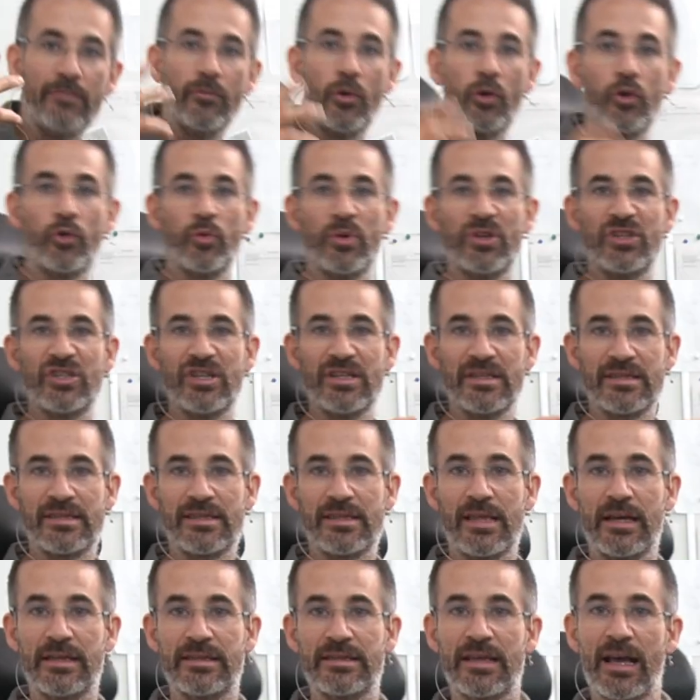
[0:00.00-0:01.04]
more, which is
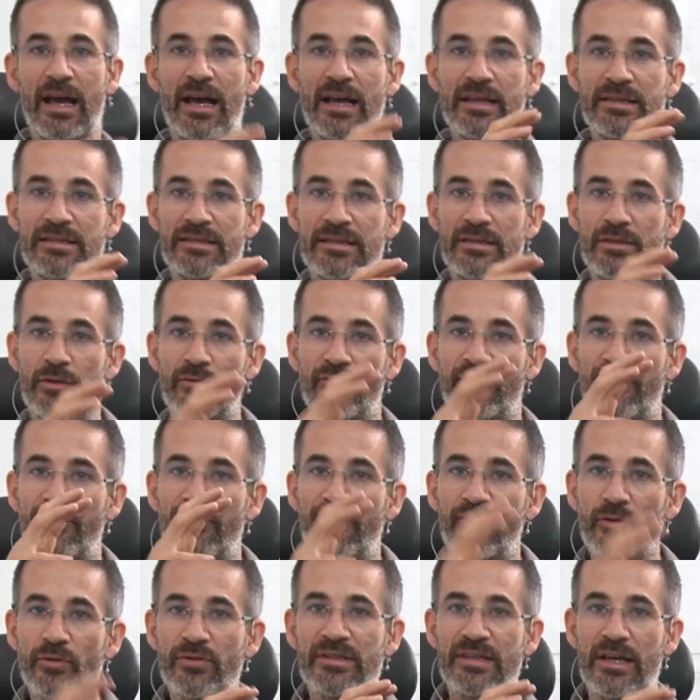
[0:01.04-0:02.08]
that as the
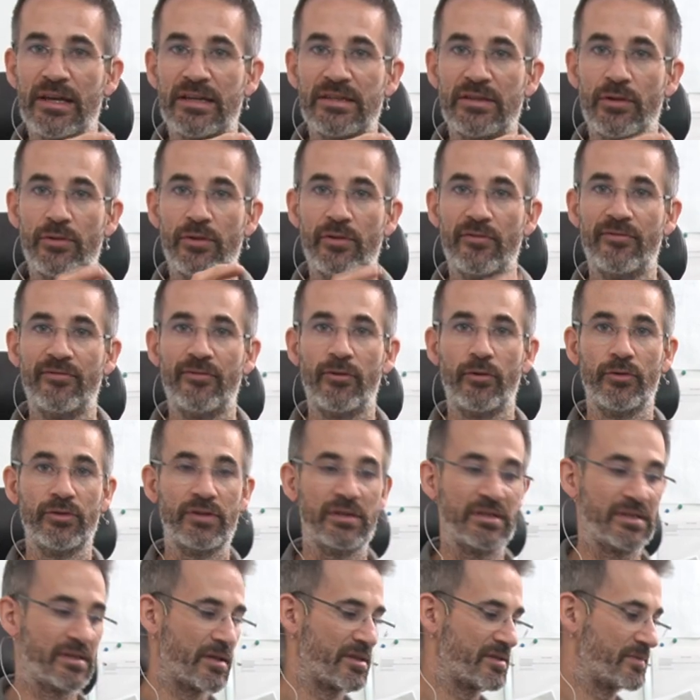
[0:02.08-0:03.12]
font size on the phone
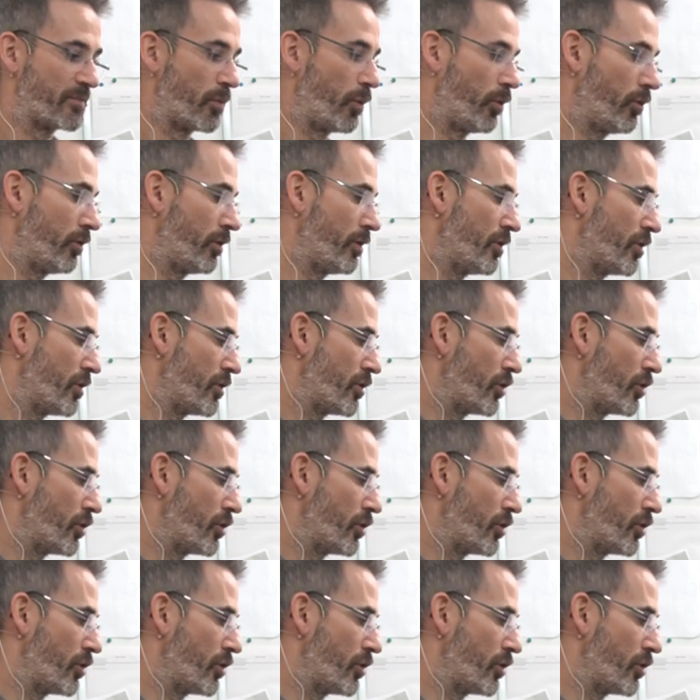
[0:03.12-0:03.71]
is small,